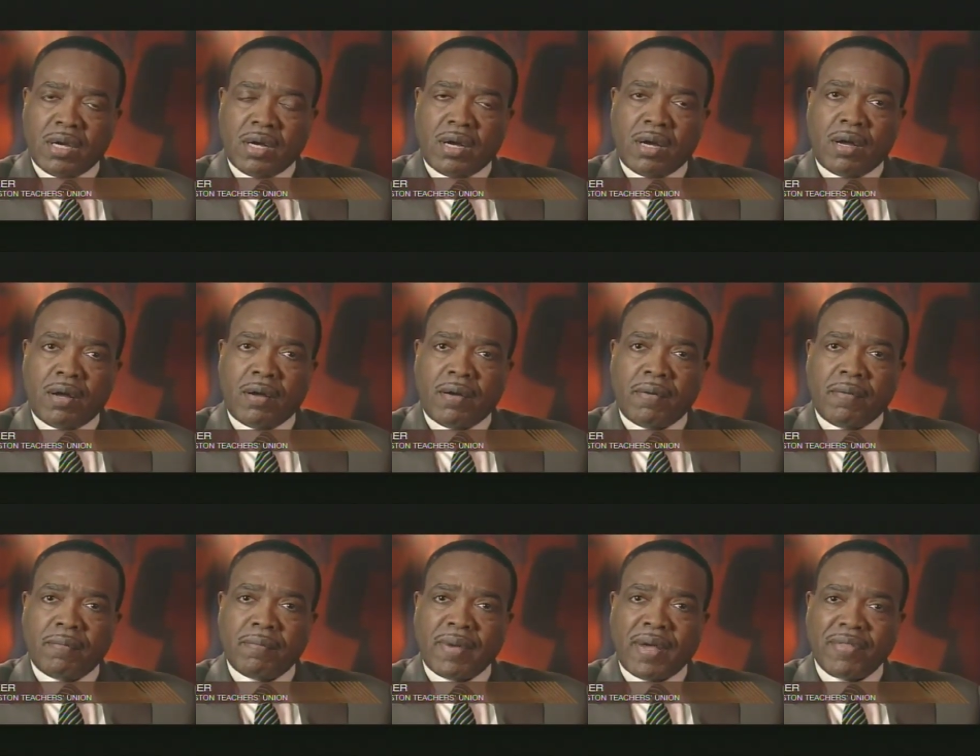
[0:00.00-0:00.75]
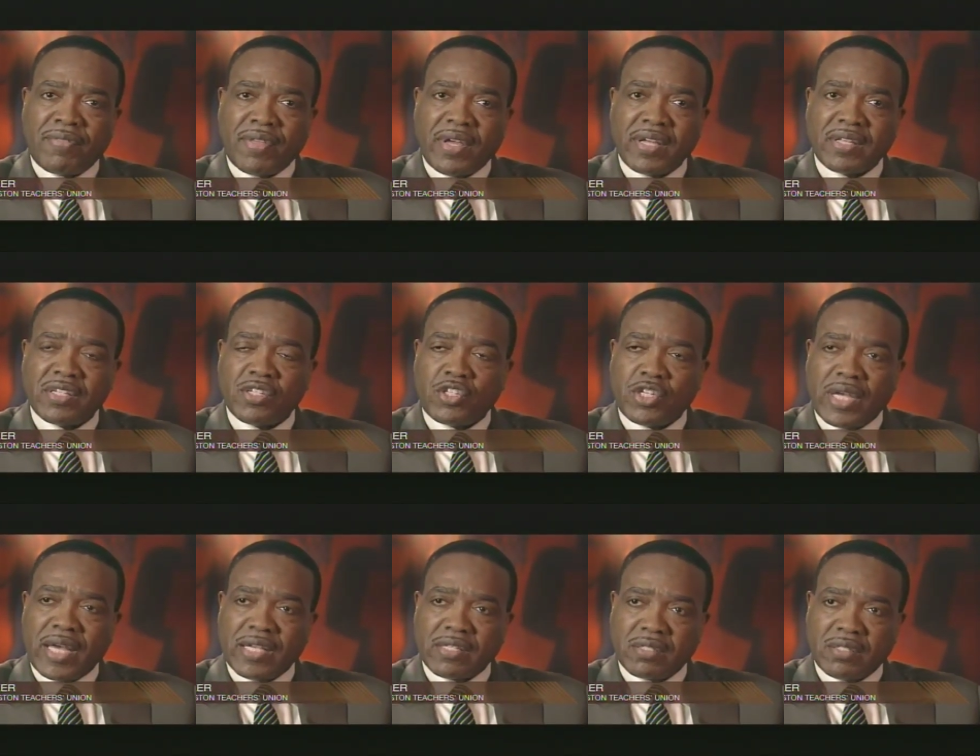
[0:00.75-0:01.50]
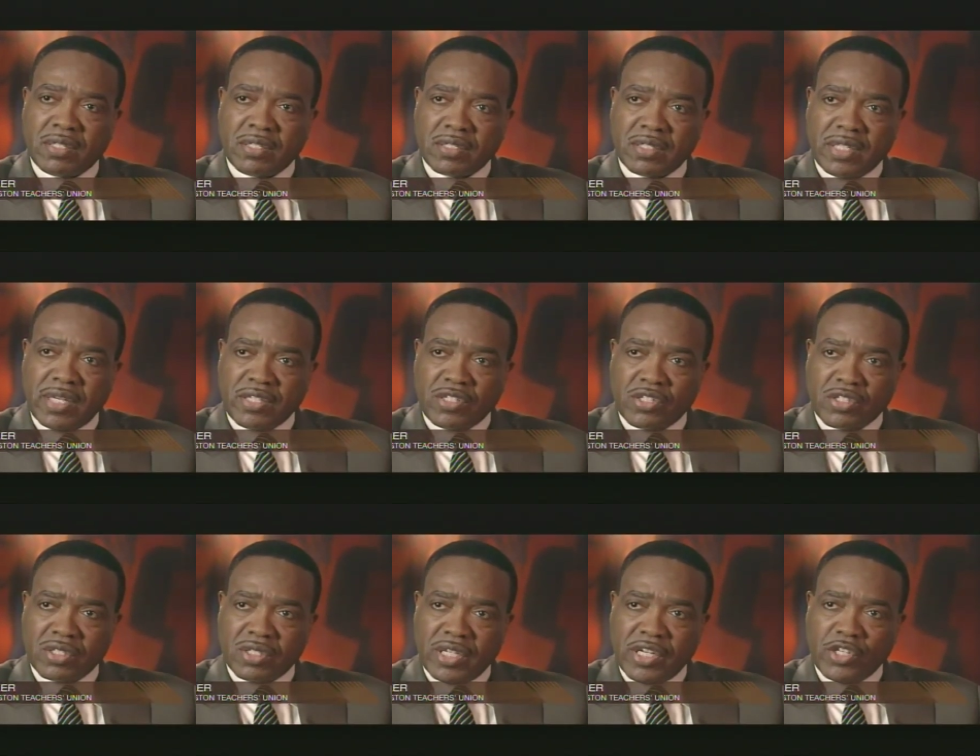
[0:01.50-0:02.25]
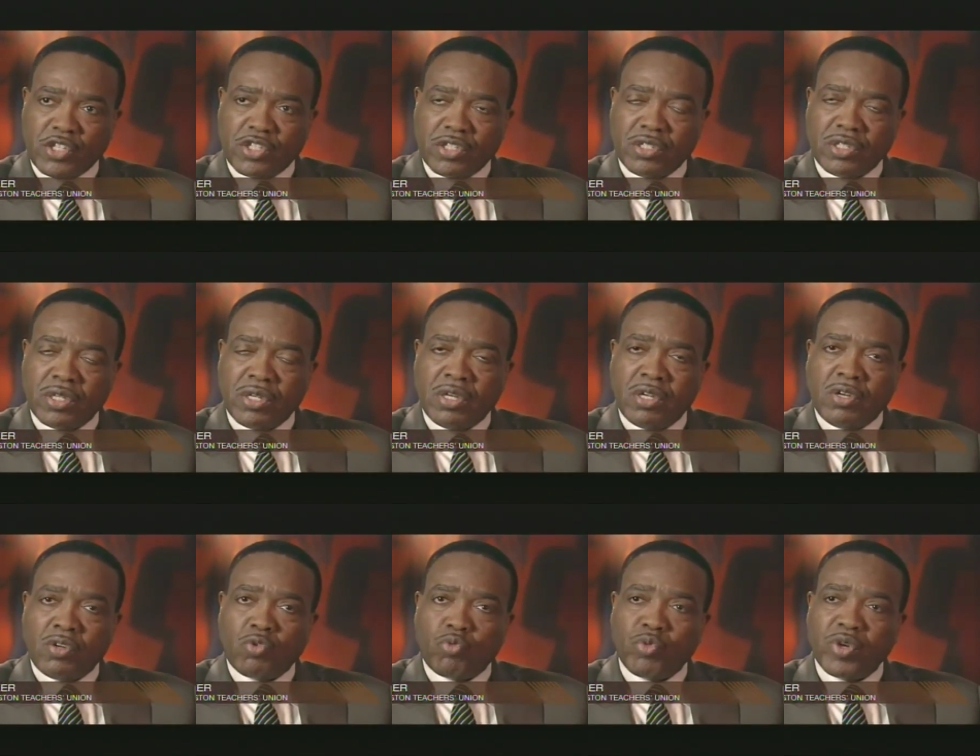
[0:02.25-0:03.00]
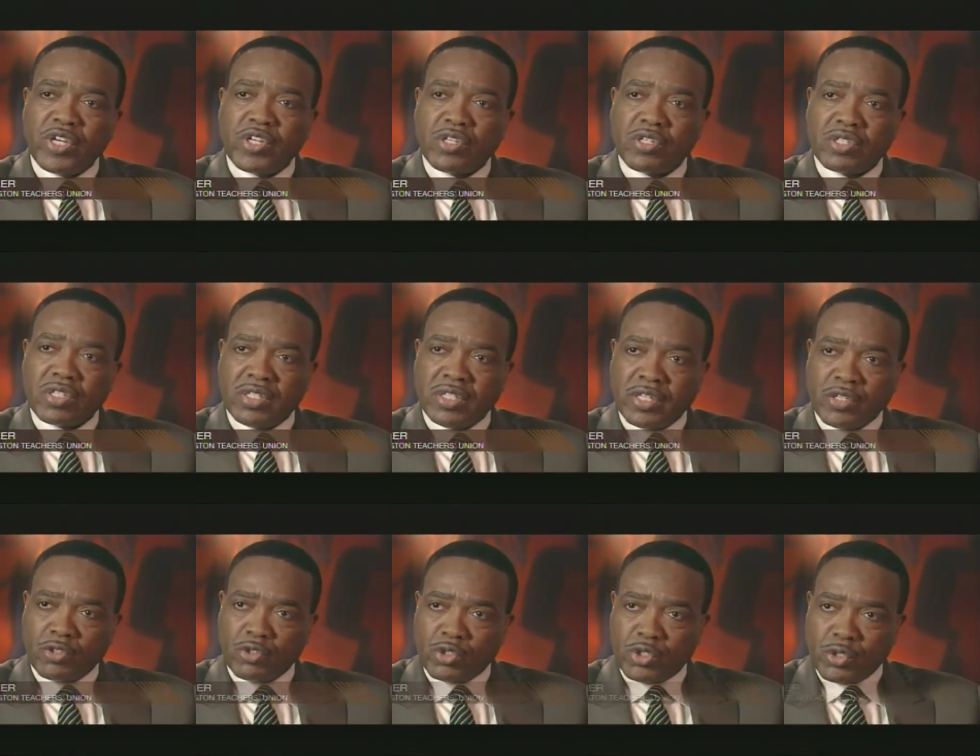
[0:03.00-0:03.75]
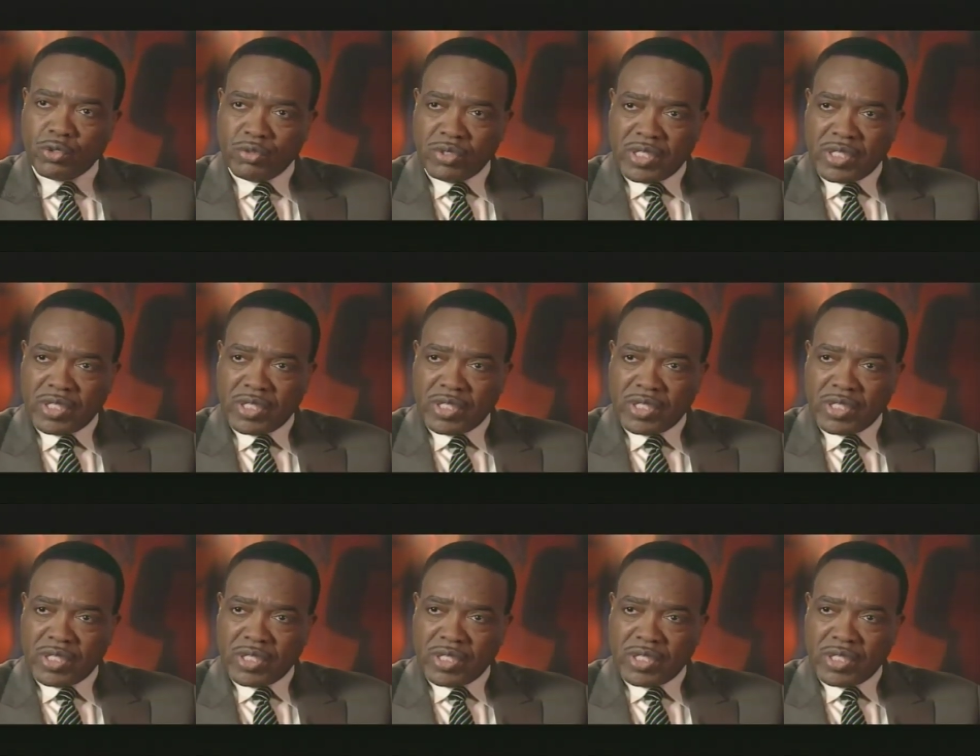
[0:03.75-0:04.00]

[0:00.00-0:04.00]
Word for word: Um, I think the chancellor's legislation reaches a little too